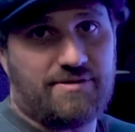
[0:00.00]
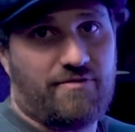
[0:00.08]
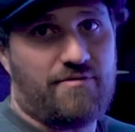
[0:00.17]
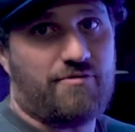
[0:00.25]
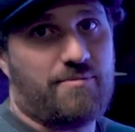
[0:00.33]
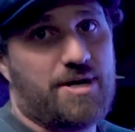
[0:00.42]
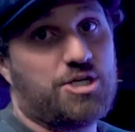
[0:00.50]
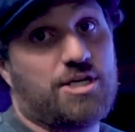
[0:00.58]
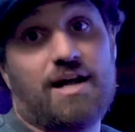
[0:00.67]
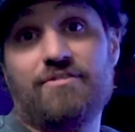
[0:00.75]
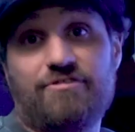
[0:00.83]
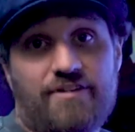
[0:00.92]
of
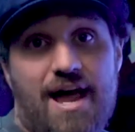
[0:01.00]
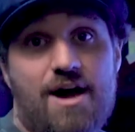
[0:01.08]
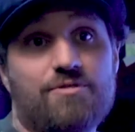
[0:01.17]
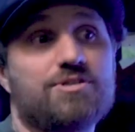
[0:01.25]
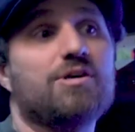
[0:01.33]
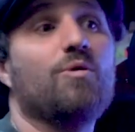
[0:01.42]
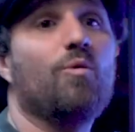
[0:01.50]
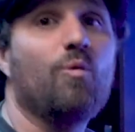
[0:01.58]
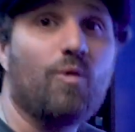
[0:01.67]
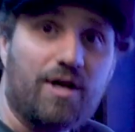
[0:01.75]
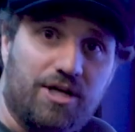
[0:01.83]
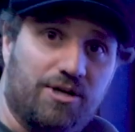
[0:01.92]
information I've found.
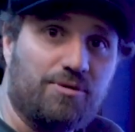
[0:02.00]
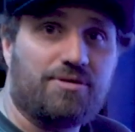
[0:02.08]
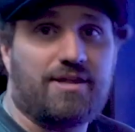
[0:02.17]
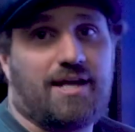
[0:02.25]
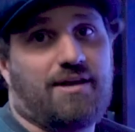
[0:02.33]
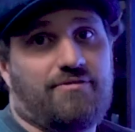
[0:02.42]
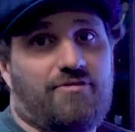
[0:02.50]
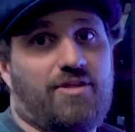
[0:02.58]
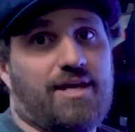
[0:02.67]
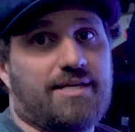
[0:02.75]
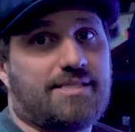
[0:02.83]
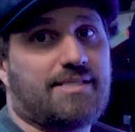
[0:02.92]
What do you think of
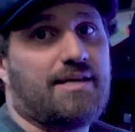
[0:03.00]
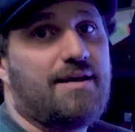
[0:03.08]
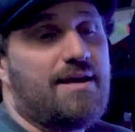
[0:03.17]
this?